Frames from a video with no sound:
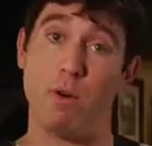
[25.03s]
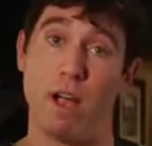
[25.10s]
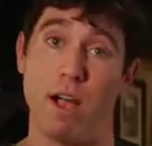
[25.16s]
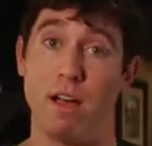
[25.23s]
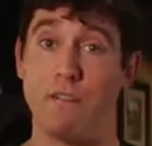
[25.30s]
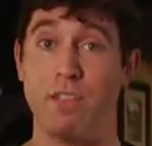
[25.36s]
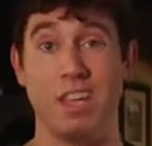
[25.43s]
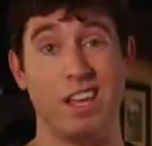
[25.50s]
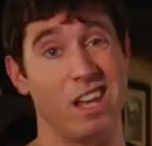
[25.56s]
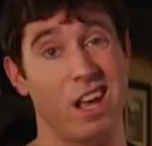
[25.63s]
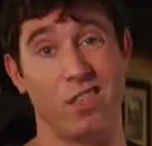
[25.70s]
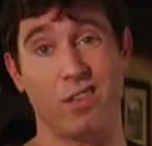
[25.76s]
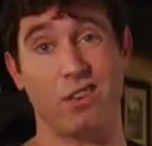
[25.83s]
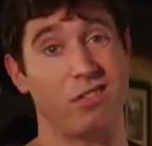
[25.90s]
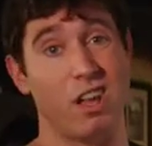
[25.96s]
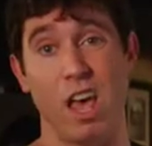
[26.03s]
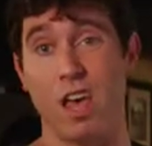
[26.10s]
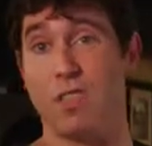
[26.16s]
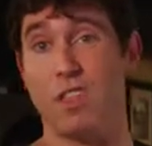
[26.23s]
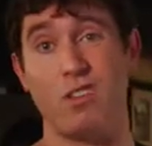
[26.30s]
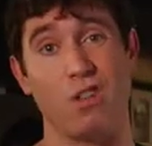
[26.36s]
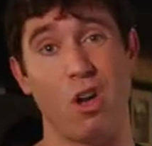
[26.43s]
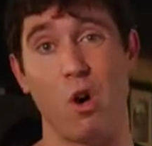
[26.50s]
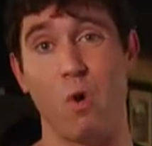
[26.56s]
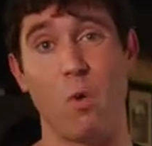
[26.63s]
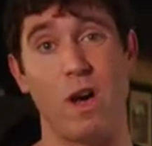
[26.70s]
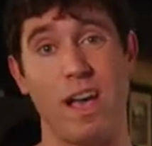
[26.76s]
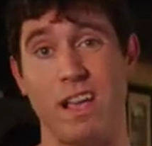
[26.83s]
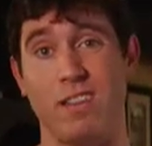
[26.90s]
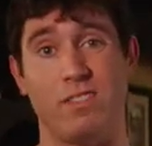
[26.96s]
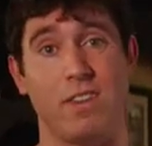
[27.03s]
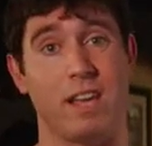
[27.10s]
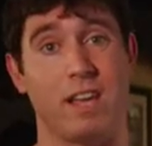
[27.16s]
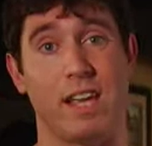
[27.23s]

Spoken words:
of the others, there's always a